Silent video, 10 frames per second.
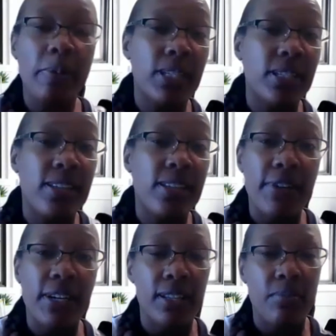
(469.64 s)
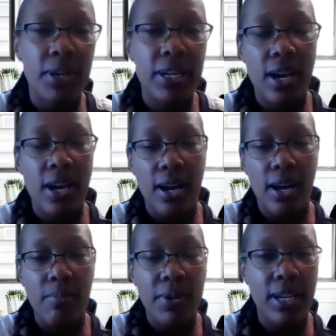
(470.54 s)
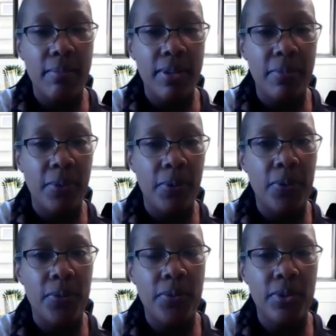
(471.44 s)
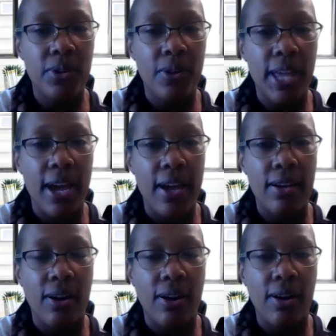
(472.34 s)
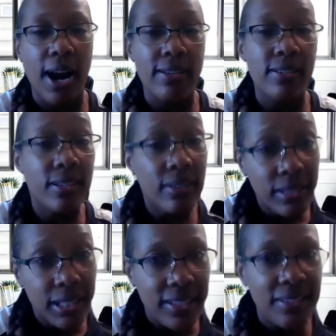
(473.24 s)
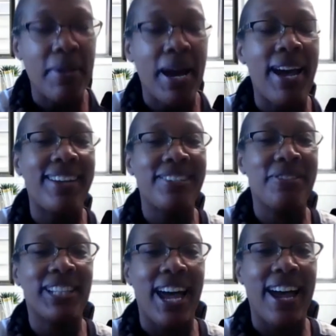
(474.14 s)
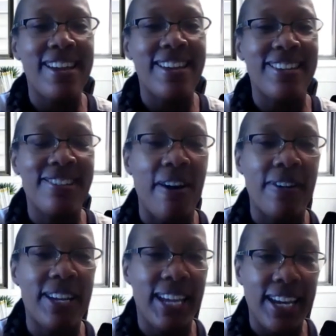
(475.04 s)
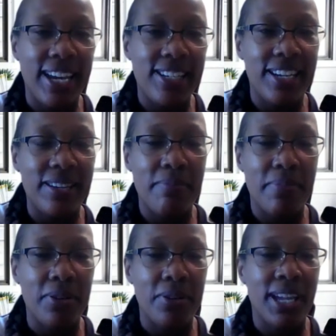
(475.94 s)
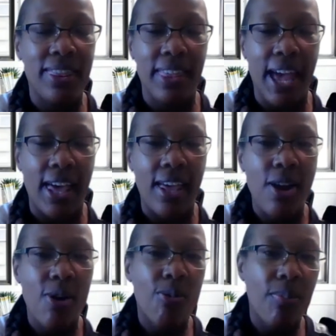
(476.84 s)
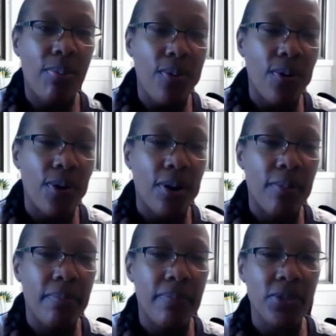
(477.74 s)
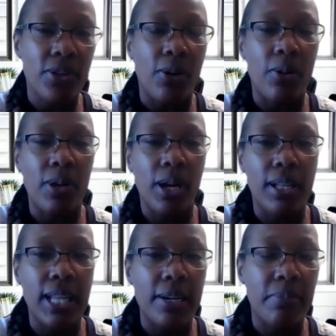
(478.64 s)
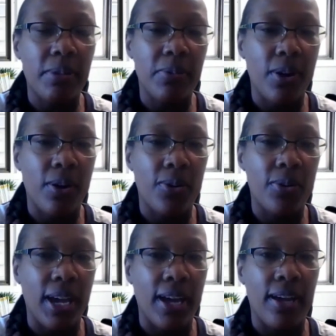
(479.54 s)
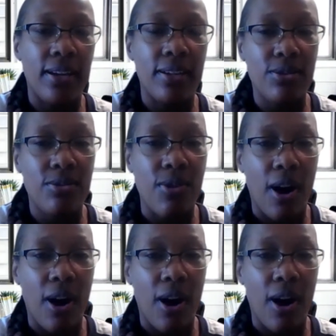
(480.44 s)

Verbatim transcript: my business, definitely bringing uh bringing in people you know that are ideally my ideal client. You know, engaging, building that rapport. You know, uh, letting people know that you